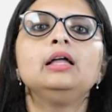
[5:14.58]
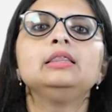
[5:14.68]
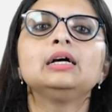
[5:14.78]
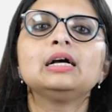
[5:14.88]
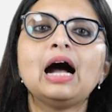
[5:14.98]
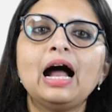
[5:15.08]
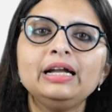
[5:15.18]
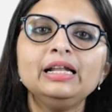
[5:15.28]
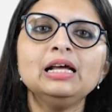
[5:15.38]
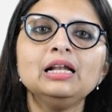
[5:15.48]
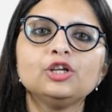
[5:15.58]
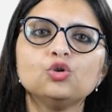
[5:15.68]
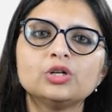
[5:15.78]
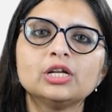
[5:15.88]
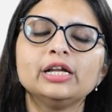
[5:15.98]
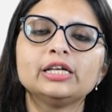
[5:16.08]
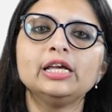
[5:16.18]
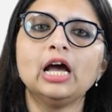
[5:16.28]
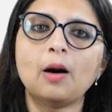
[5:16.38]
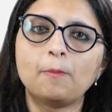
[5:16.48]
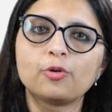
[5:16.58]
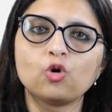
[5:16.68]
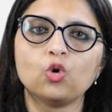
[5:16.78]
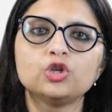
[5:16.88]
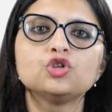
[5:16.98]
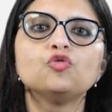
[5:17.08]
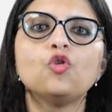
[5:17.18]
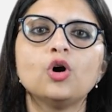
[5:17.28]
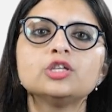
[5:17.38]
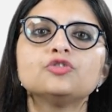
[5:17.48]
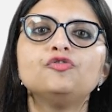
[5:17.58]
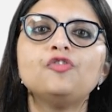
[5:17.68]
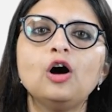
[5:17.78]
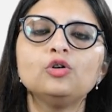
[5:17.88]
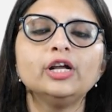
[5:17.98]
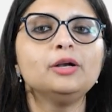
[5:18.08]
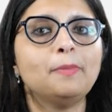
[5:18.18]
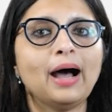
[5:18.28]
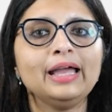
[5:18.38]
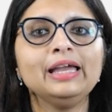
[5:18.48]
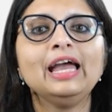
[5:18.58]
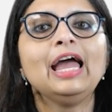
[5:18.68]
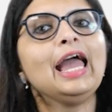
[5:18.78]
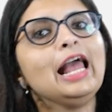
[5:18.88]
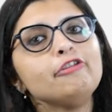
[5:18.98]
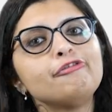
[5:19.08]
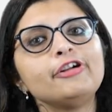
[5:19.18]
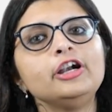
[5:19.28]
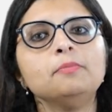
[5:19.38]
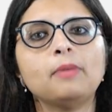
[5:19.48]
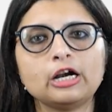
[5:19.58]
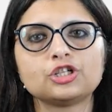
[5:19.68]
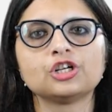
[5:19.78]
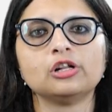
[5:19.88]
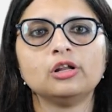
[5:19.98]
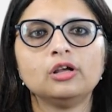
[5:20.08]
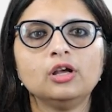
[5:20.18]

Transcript: The cardinal utility approach was founded by Alfred Marshall.